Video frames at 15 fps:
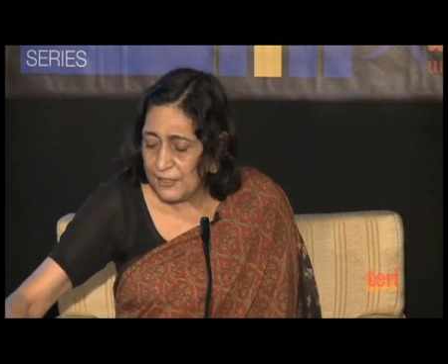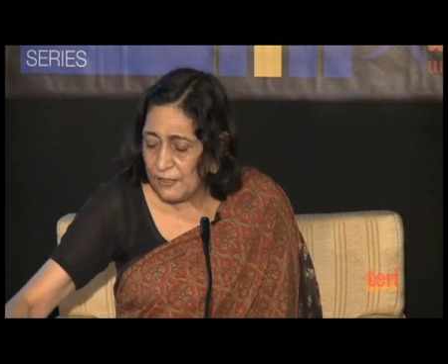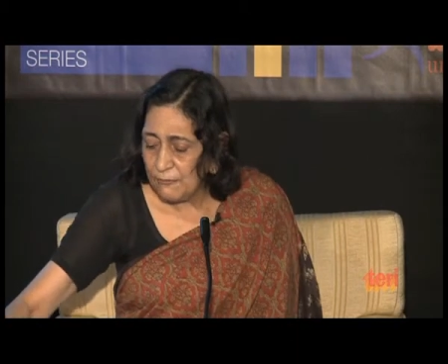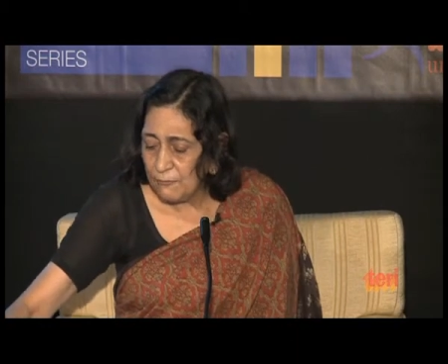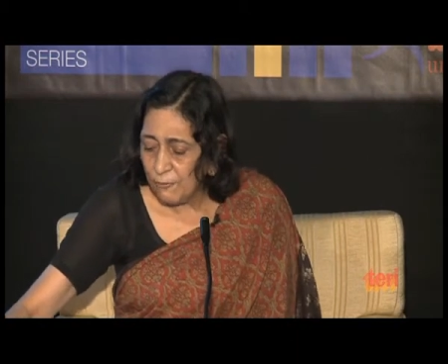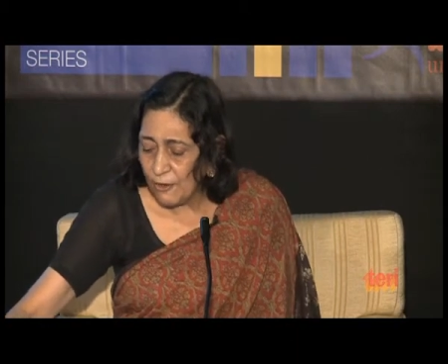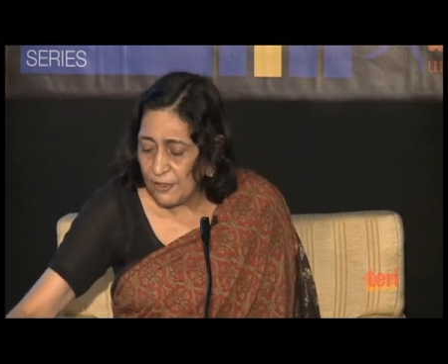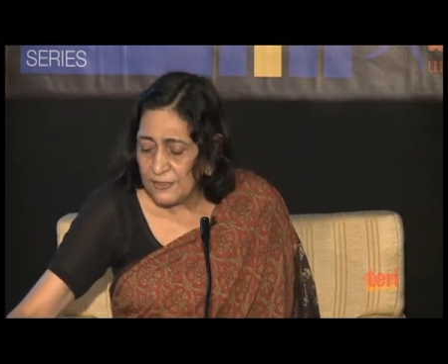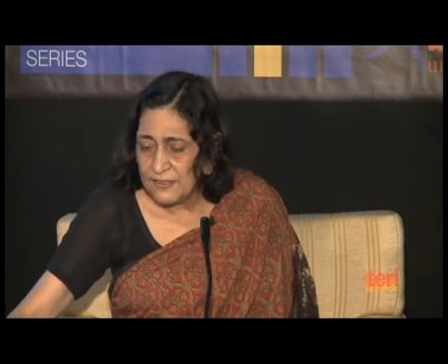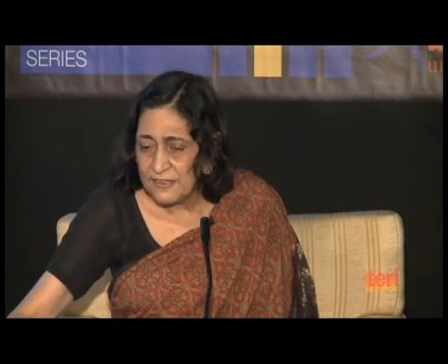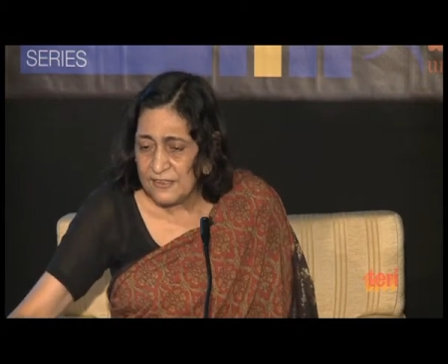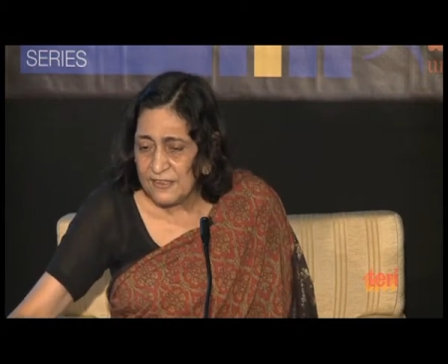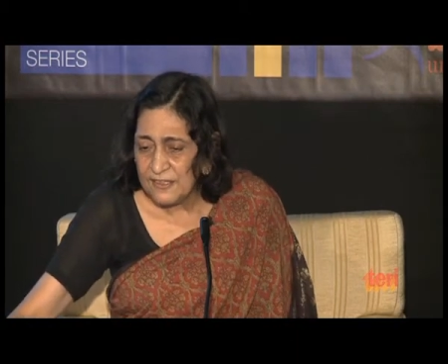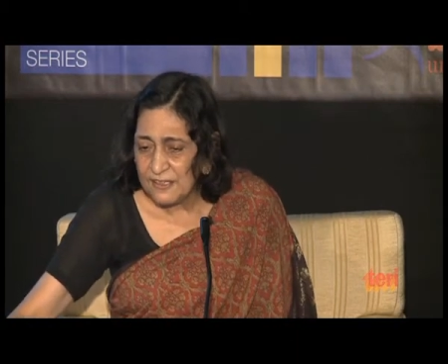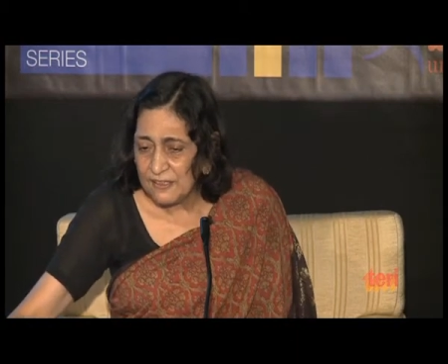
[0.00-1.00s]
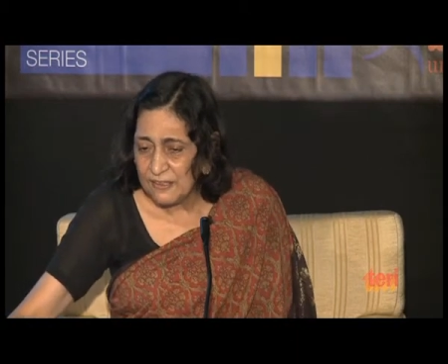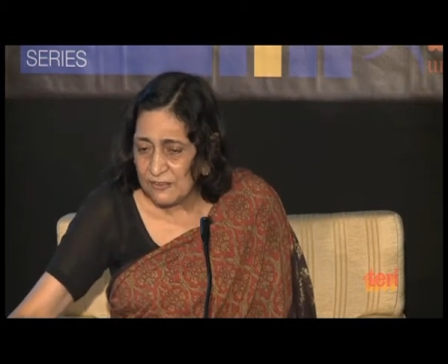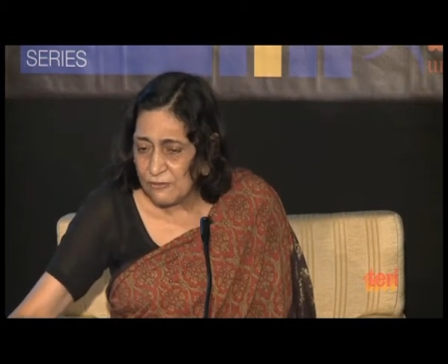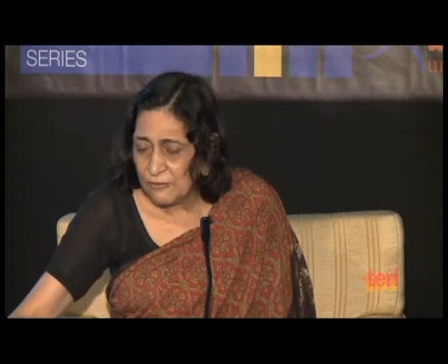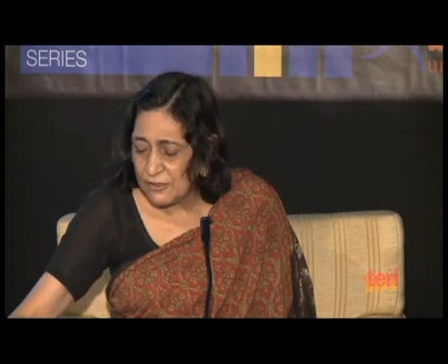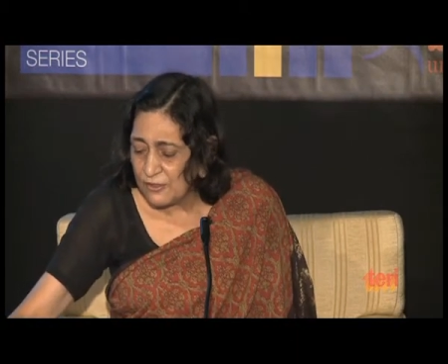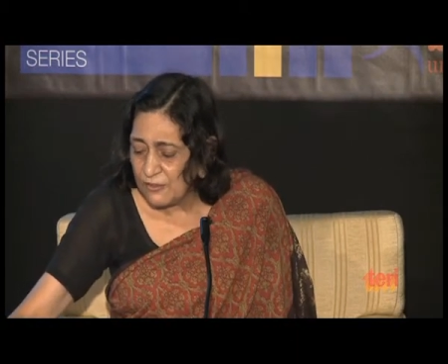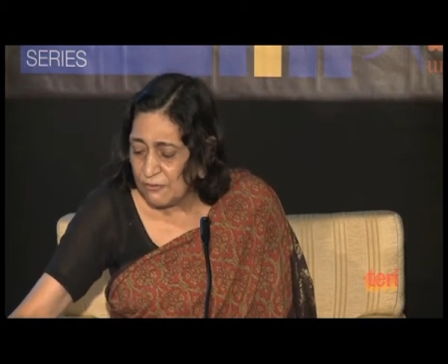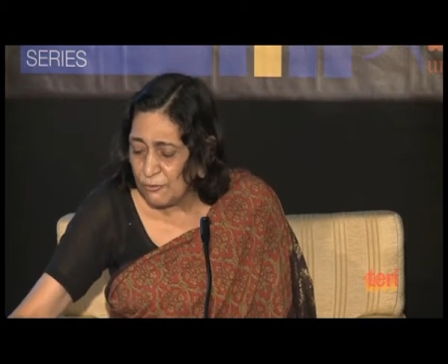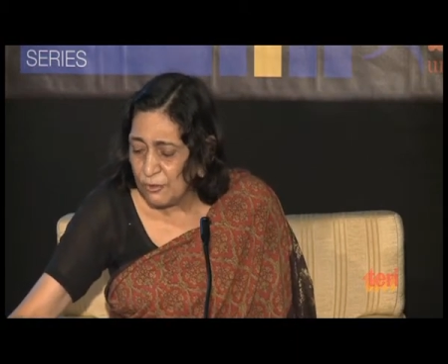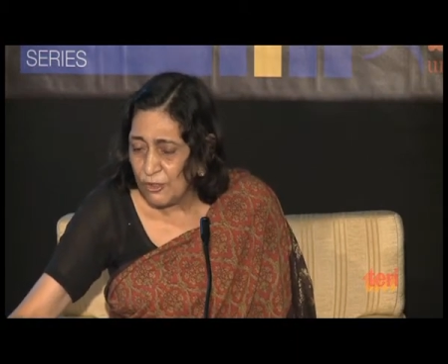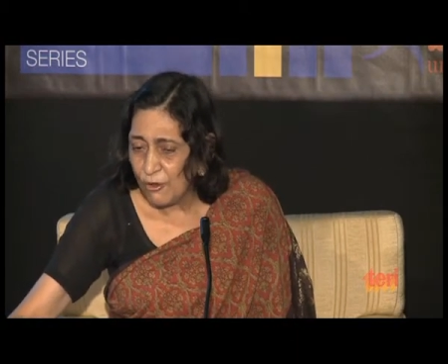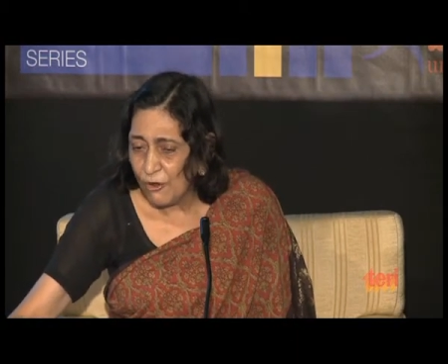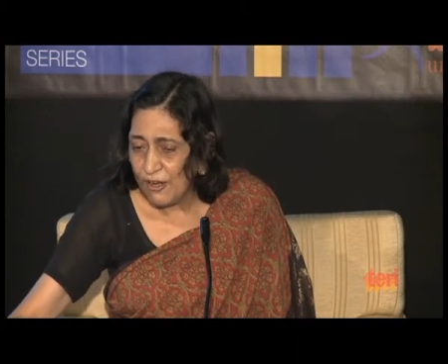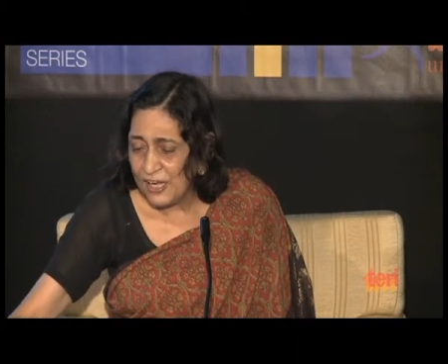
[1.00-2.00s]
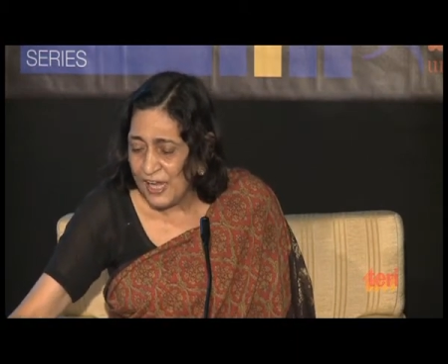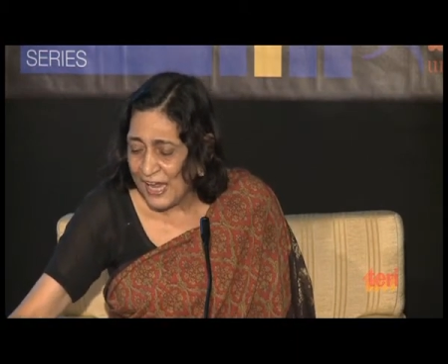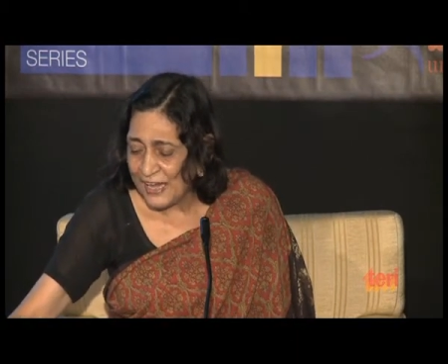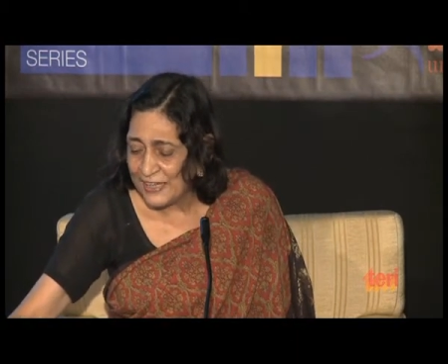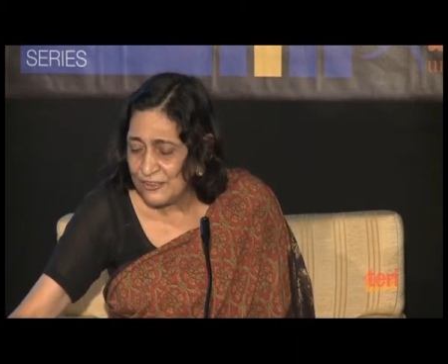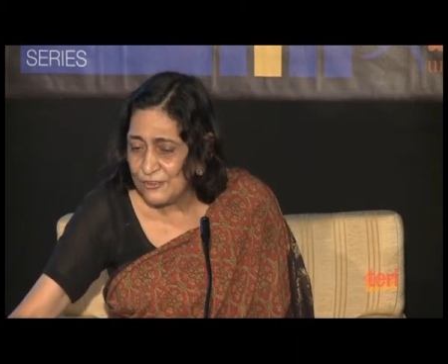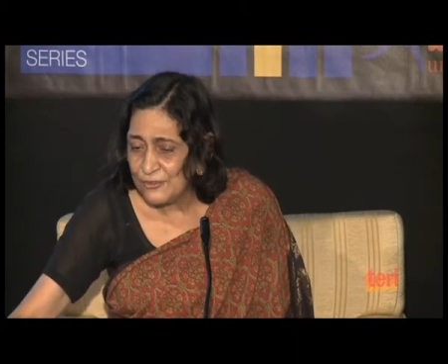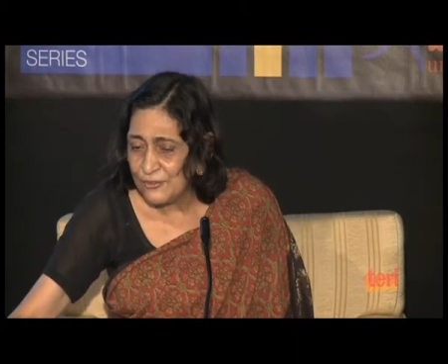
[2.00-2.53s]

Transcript: the important thing, this will all hang